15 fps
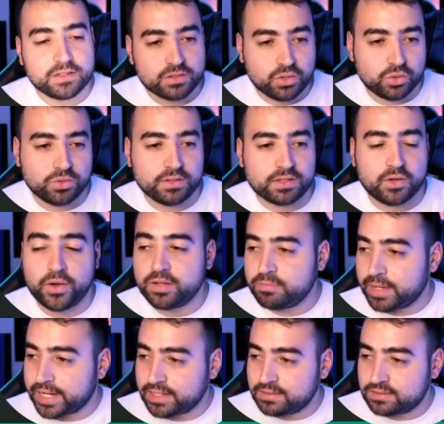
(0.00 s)
Cool, going
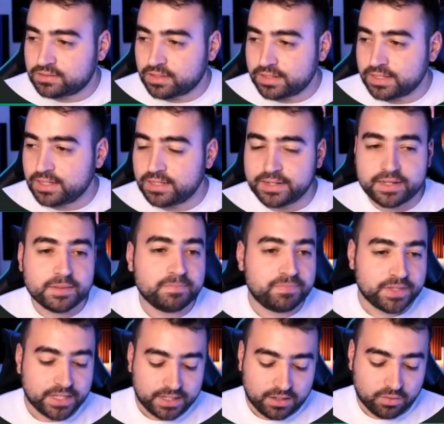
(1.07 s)
back inside here now,
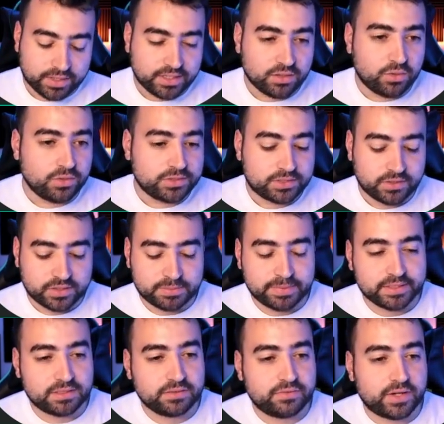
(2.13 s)
we're gonna also
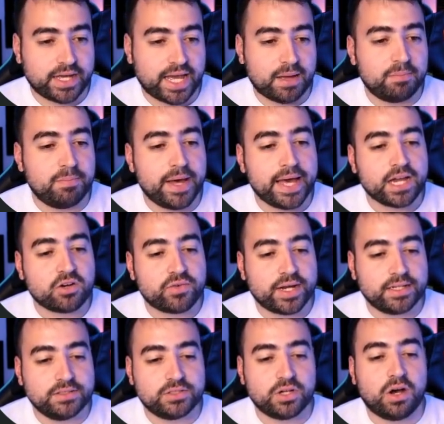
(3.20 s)
specify a
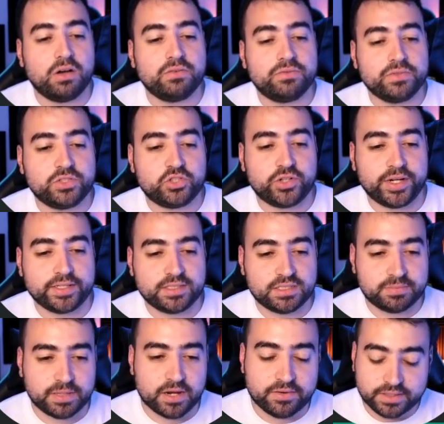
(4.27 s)
background of
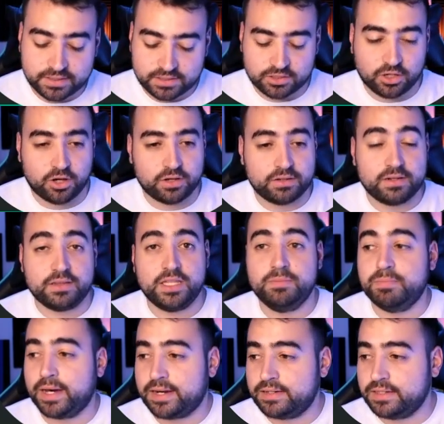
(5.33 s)
transparent on the
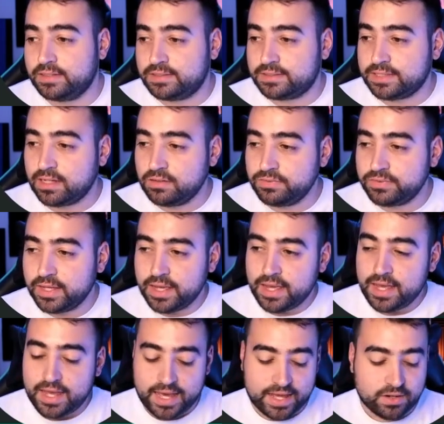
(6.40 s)
button itself
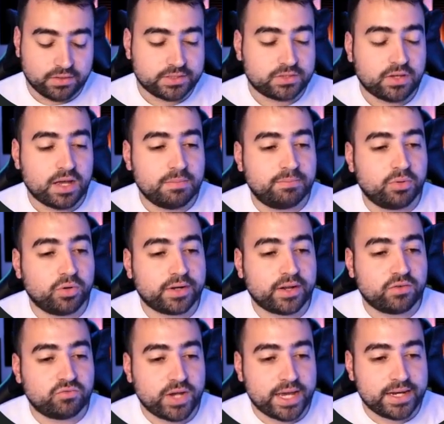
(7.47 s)
and also a
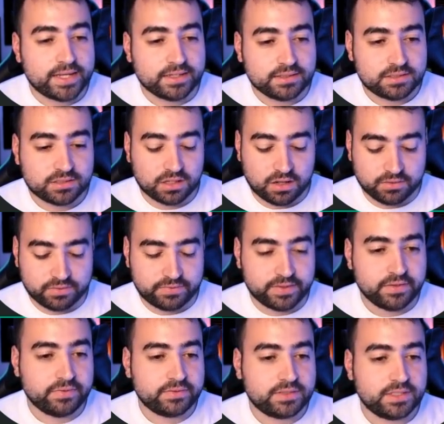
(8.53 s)
border radius of
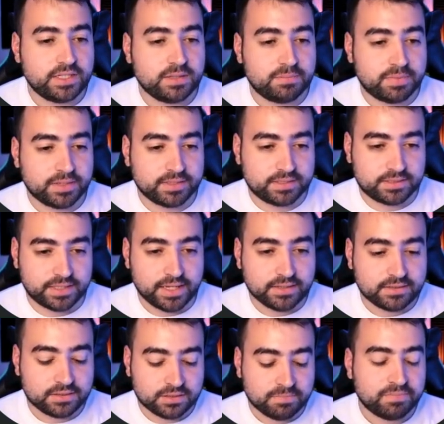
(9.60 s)

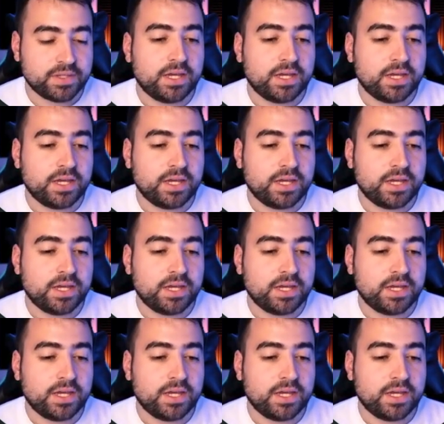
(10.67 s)
50%.